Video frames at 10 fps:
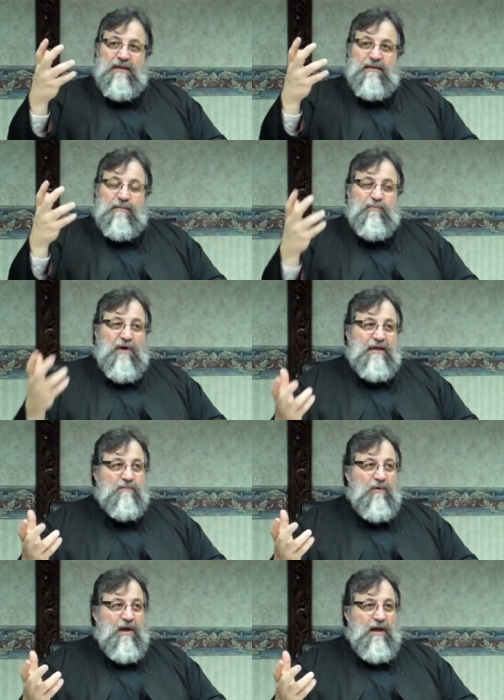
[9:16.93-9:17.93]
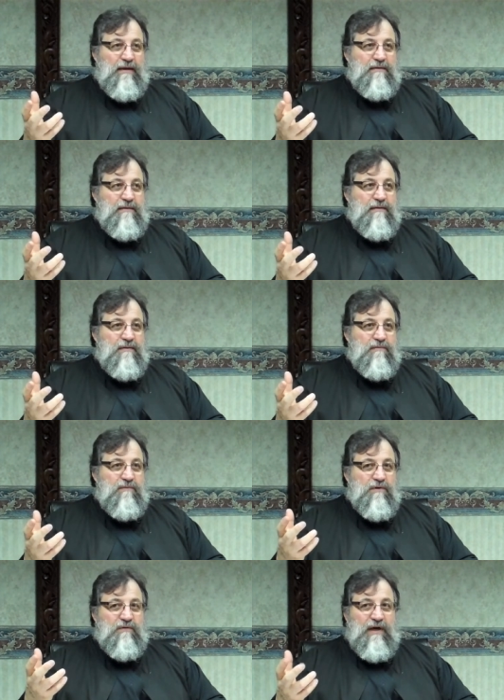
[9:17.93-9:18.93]
The bread and wine,
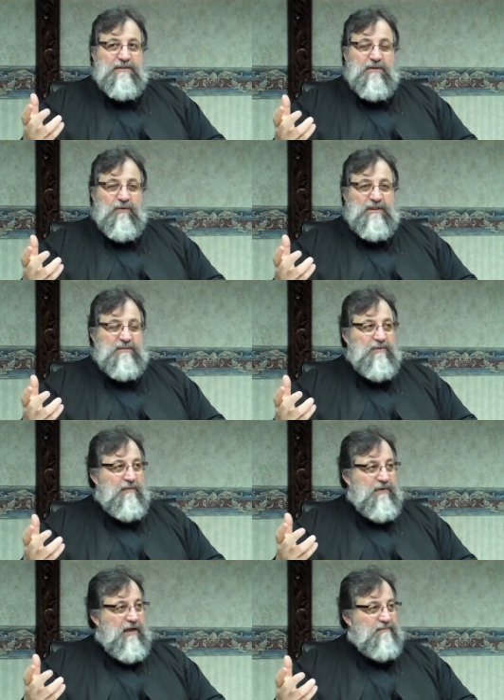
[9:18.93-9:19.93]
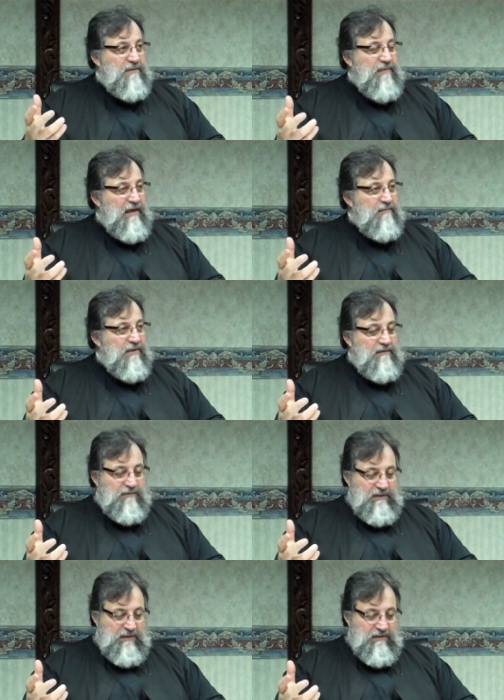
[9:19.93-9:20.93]
through the grace of the Holy Spirit, becomes the body and blood of
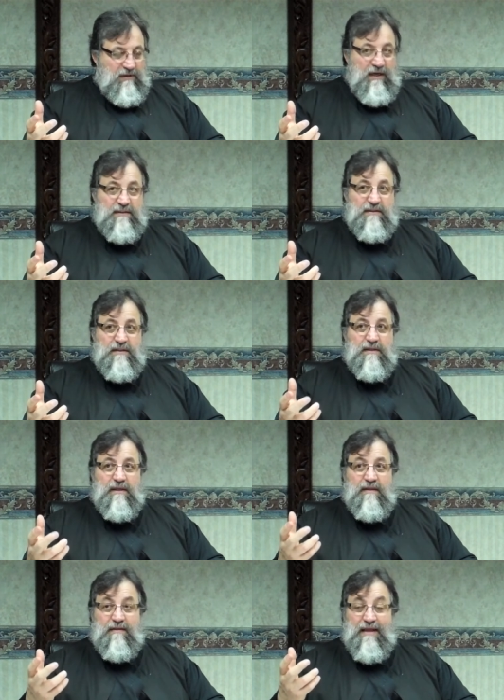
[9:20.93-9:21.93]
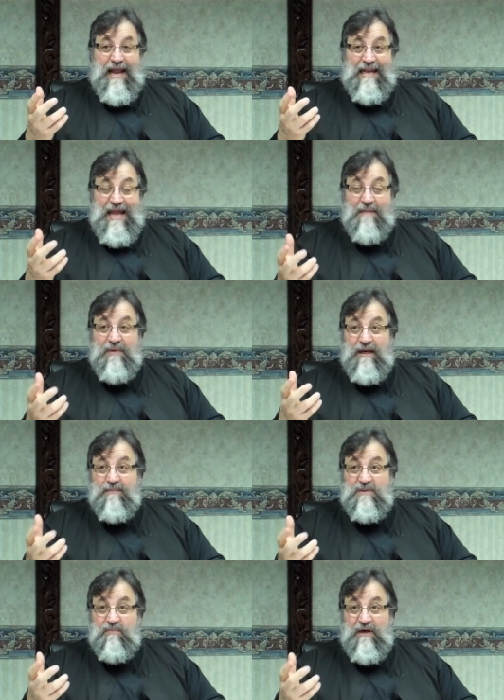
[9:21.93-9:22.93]
Jesus Christ. And that
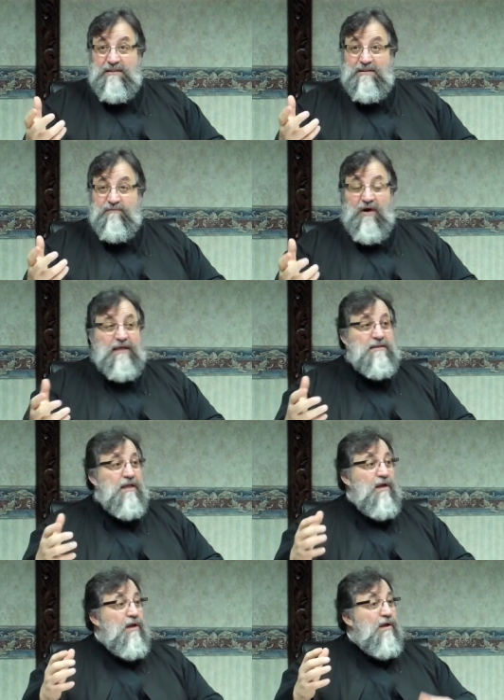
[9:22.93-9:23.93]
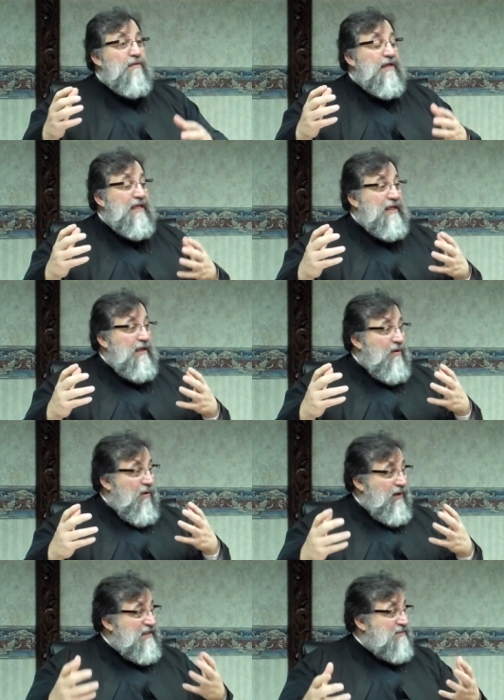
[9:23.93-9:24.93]
becomes the presence of Christ. The
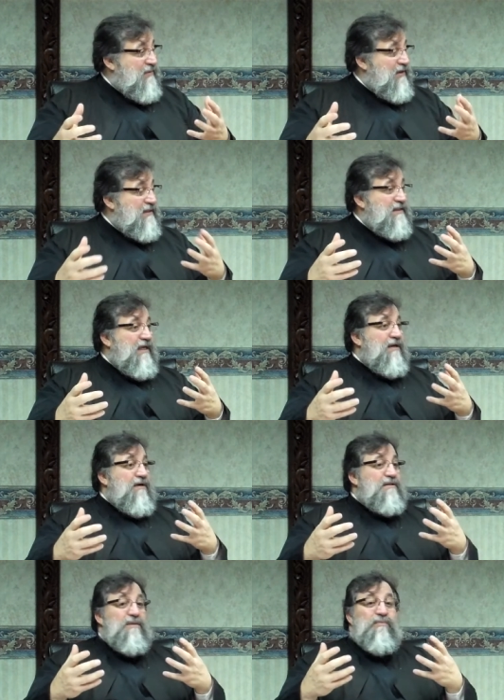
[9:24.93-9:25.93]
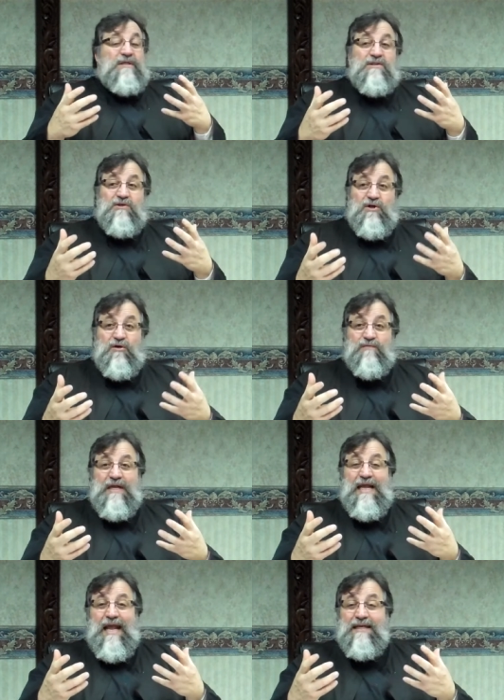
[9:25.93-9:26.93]
Holy Spirit is here to preserve
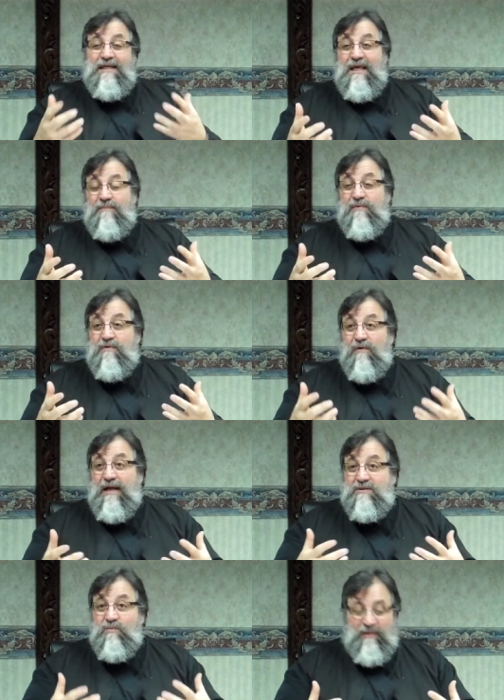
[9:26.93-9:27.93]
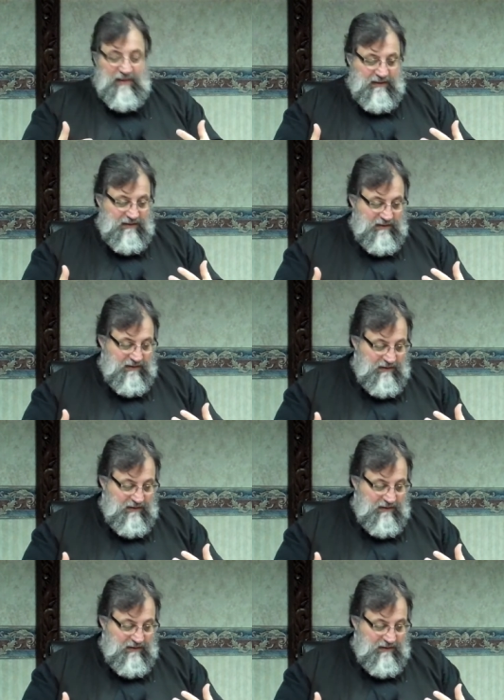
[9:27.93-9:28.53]
and keep Christ with us.